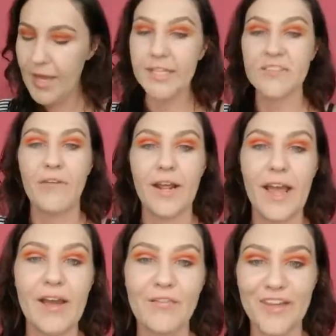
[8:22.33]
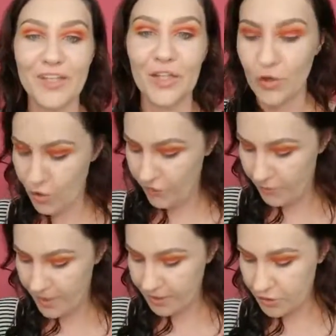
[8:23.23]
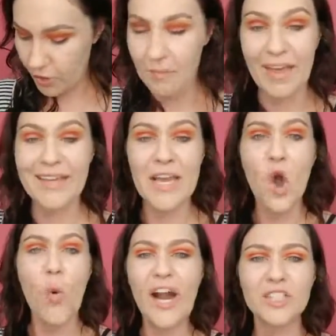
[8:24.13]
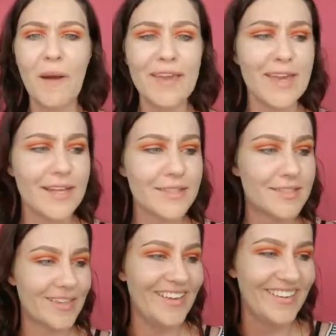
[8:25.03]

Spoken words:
It's funny. I have like the little girl from next door. I'm like, watch my kids.